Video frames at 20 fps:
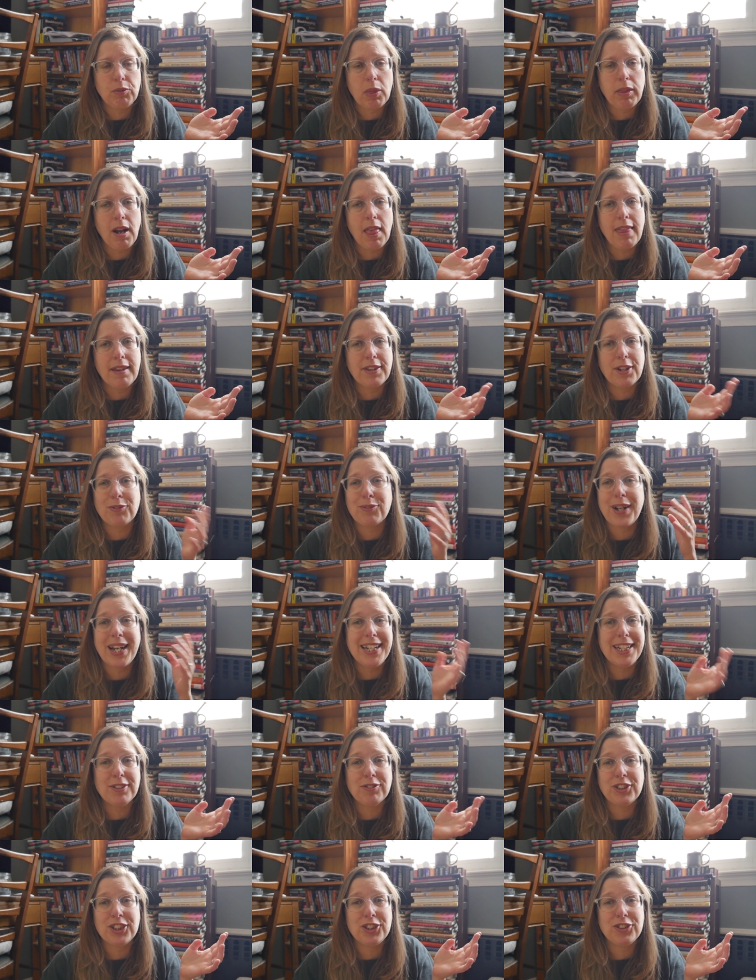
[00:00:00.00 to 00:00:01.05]
the
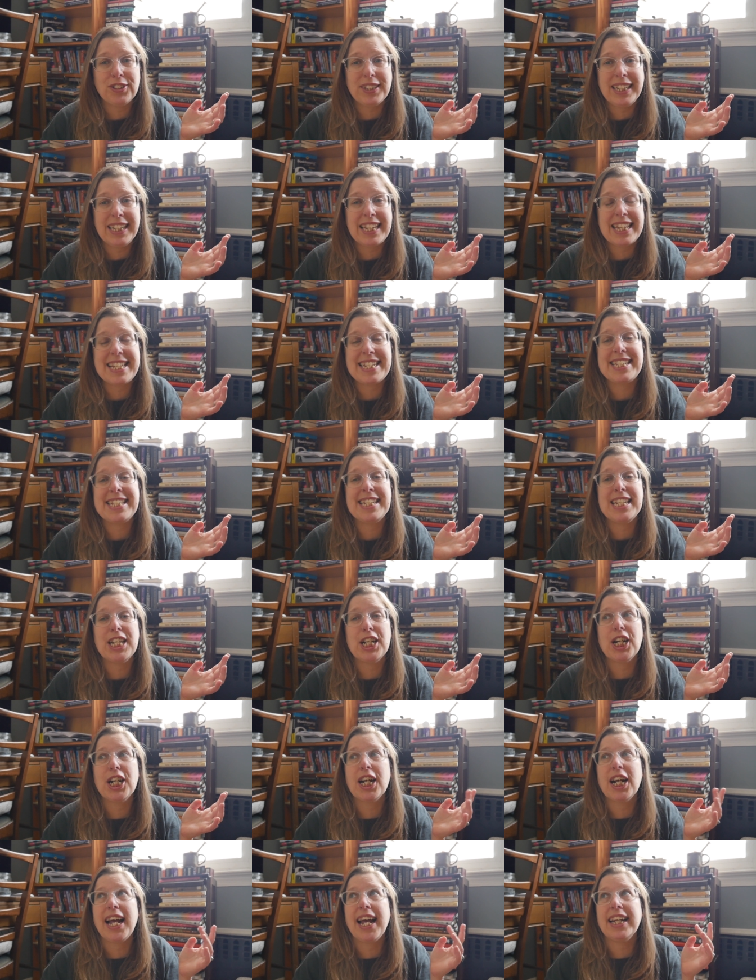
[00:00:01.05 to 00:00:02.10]
writing retreat this
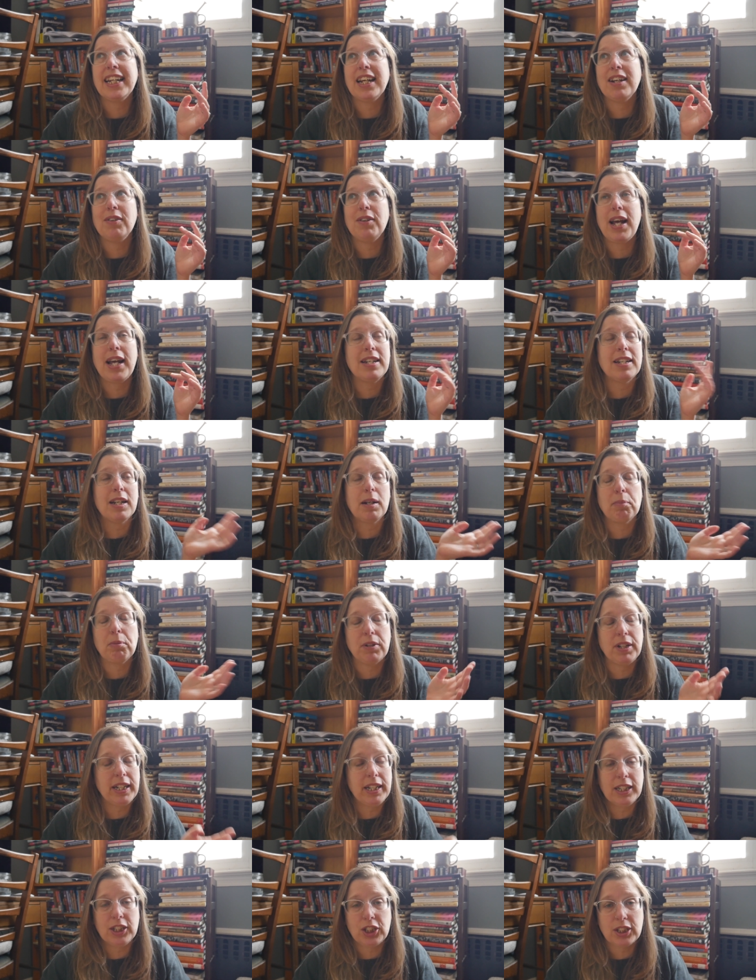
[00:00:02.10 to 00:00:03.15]
year and I ended up
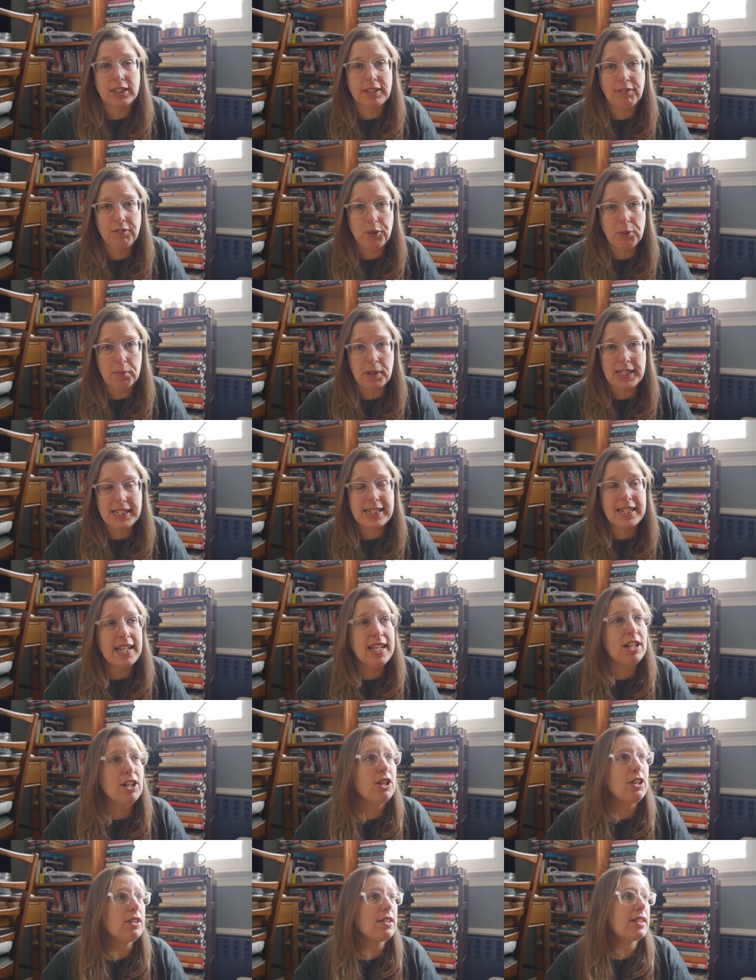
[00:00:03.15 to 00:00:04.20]
reading it just a few months
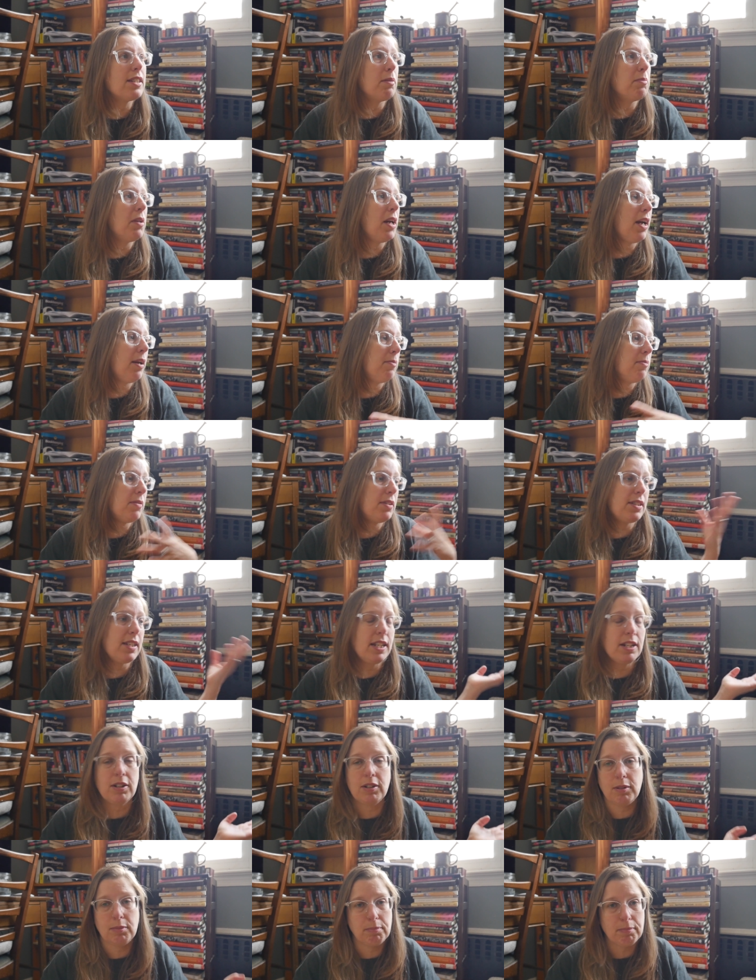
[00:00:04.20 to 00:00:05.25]
later. Sometimes
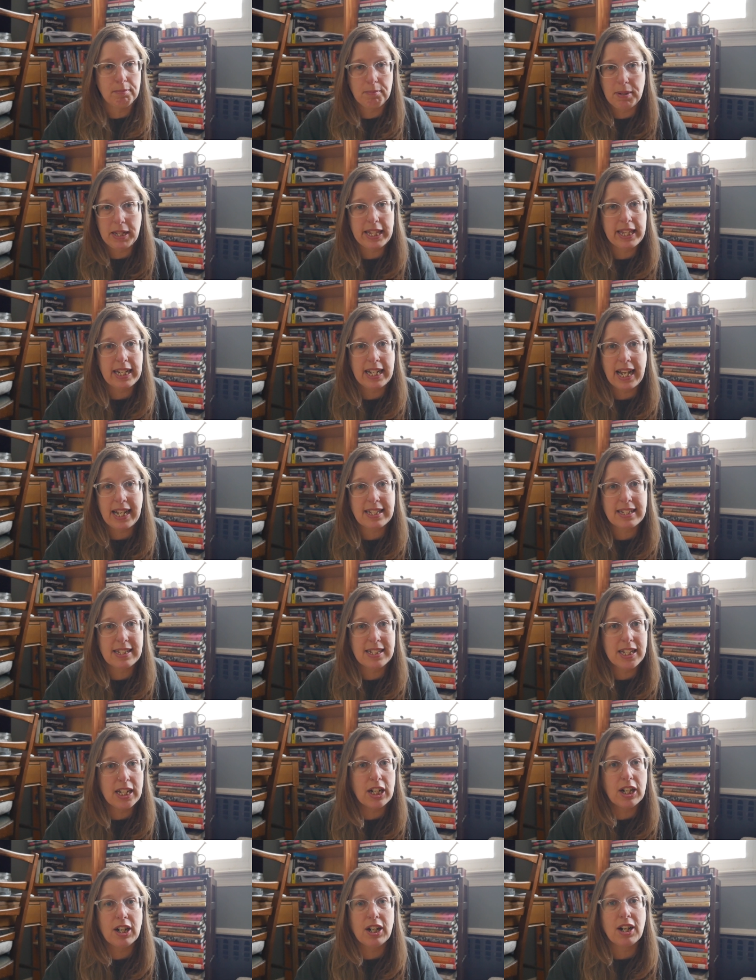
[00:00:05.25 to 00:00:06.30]
it'll be the next
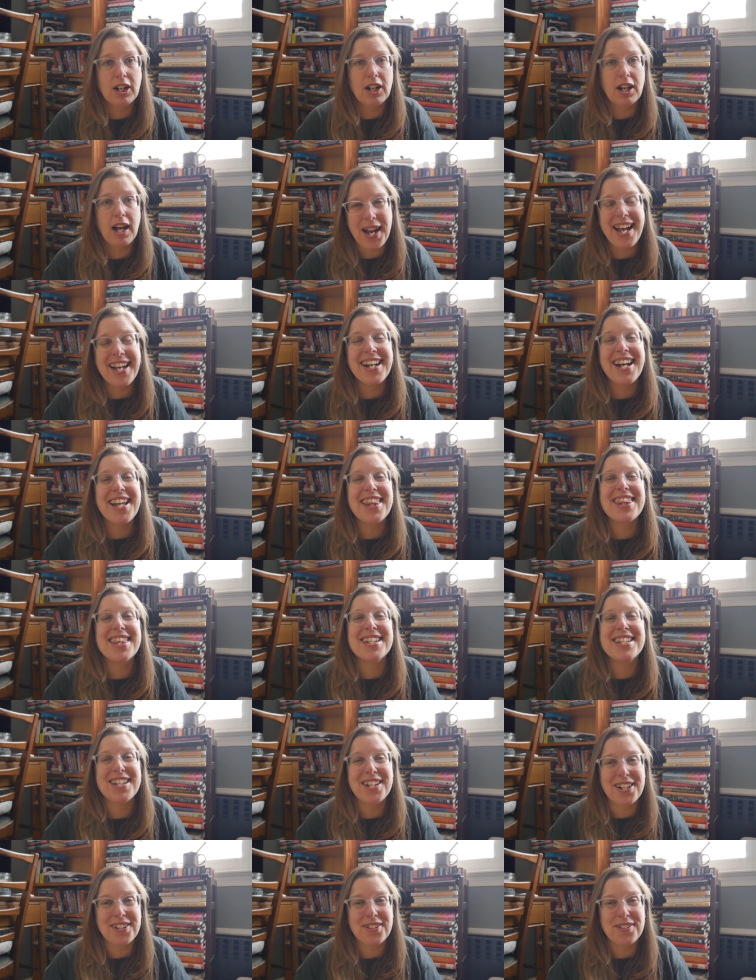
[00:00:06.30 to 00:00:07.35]
year. I got The
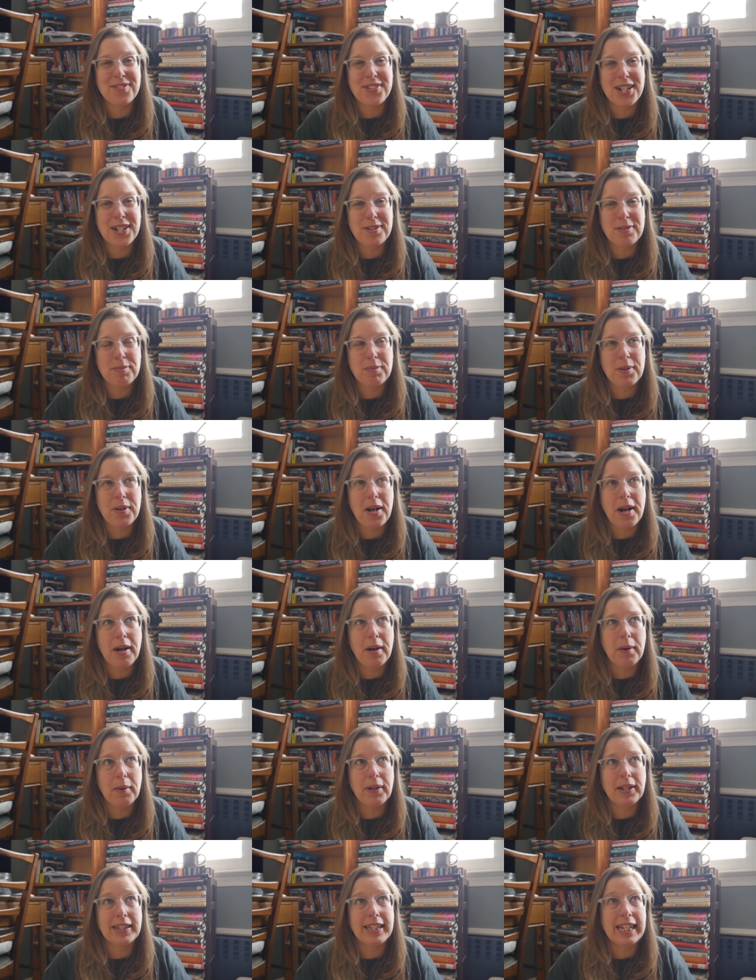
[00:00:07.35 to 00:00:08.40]
Daughter of Dr.
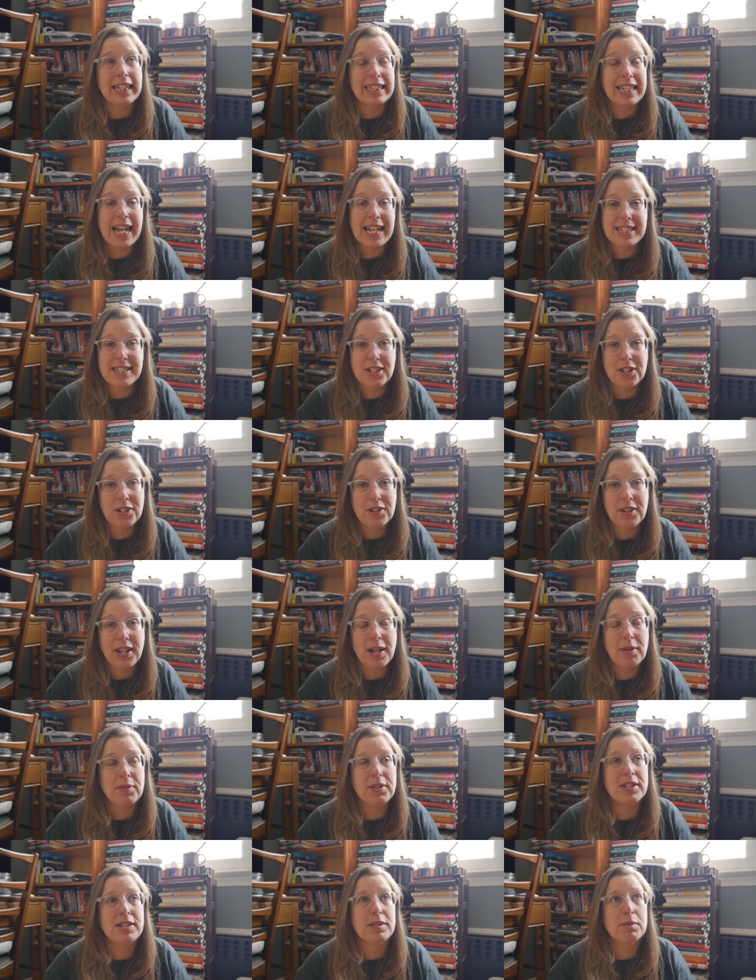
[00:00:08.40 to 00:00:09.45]
Moreau late last year. That
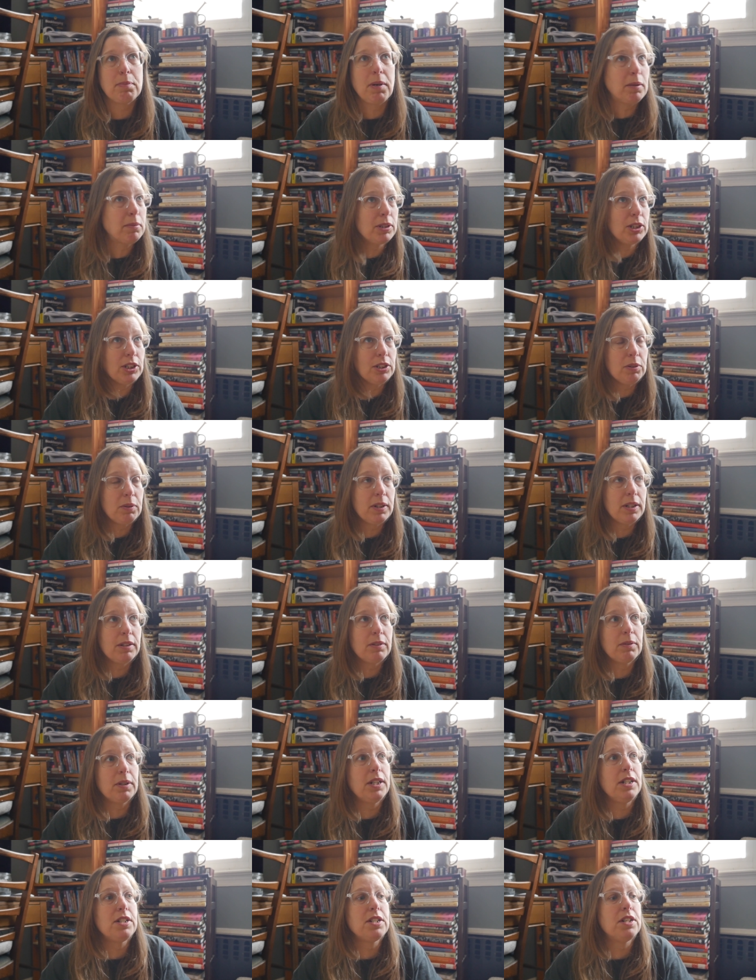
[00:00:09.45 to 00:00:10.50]
was published in
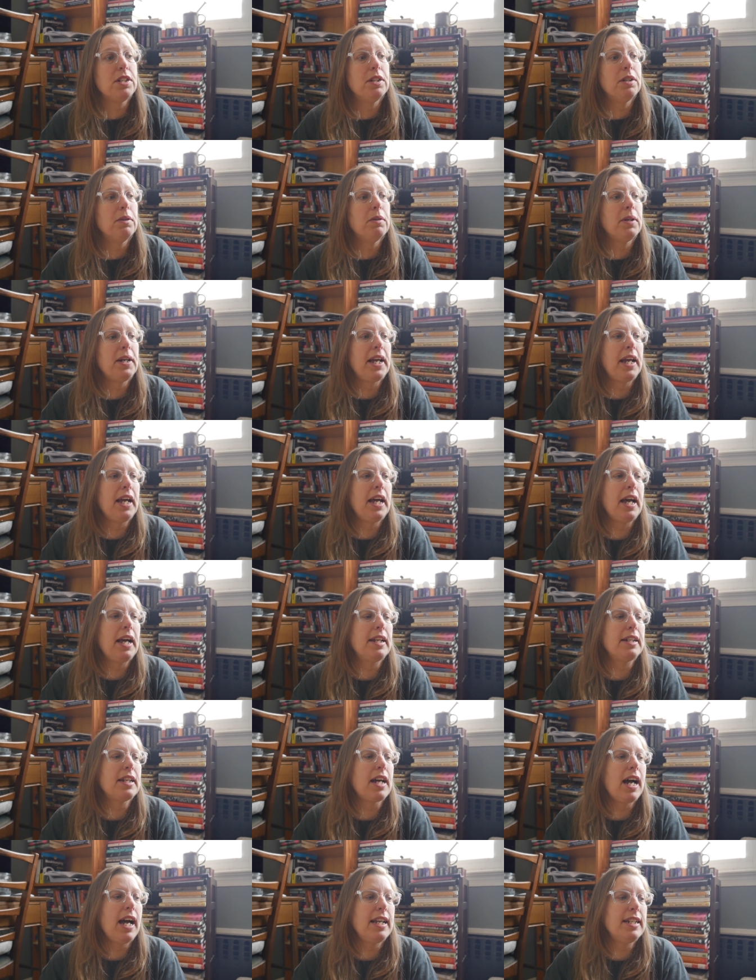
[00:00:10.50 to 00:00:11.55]
2022
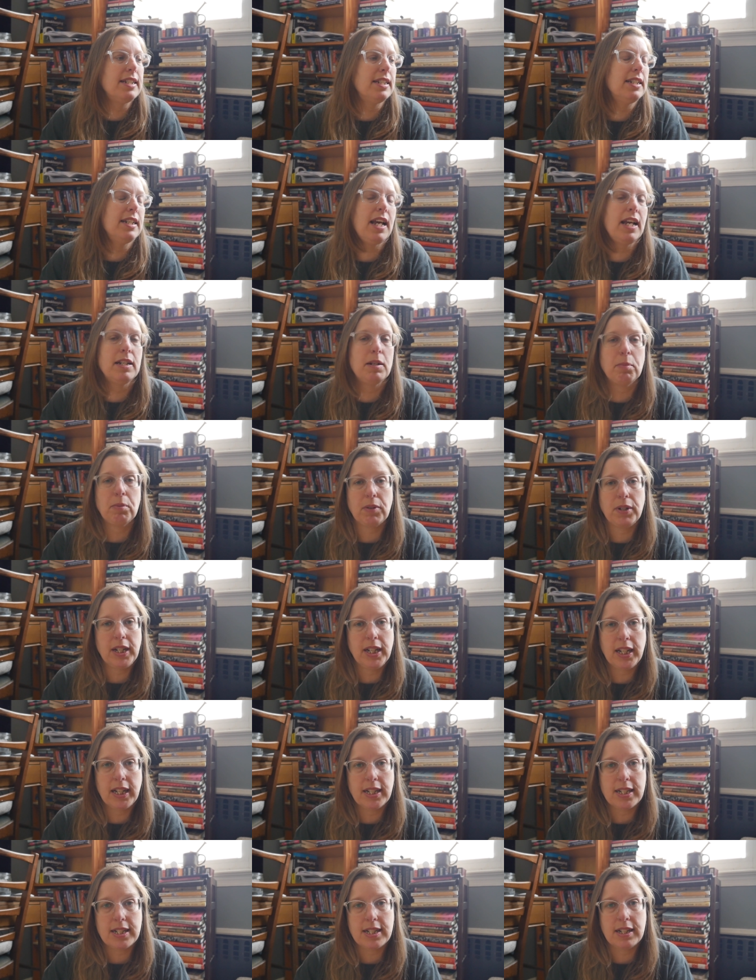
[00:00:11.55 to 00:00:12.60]
and I didn't end up reading
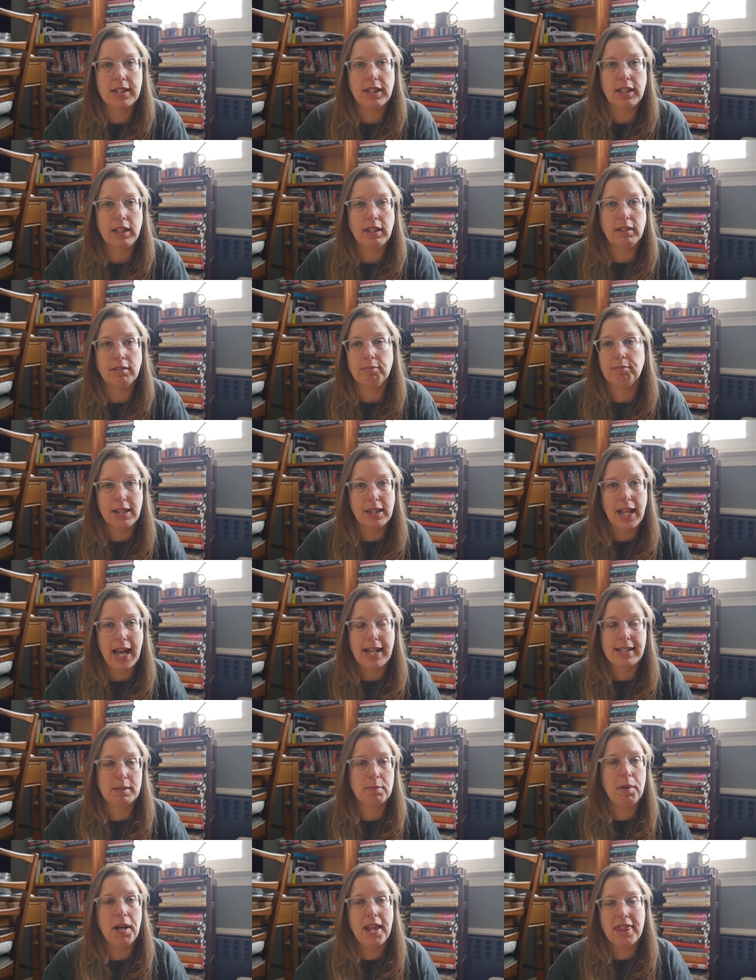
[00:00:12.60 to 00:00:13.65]
it until
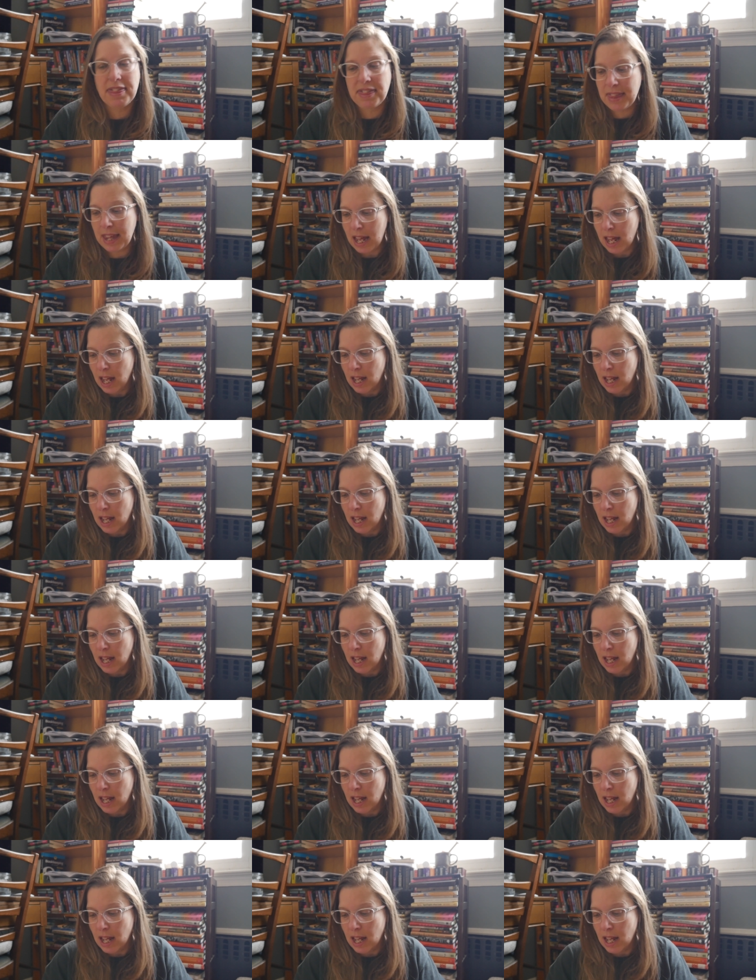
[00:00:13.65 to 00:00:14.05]
last month.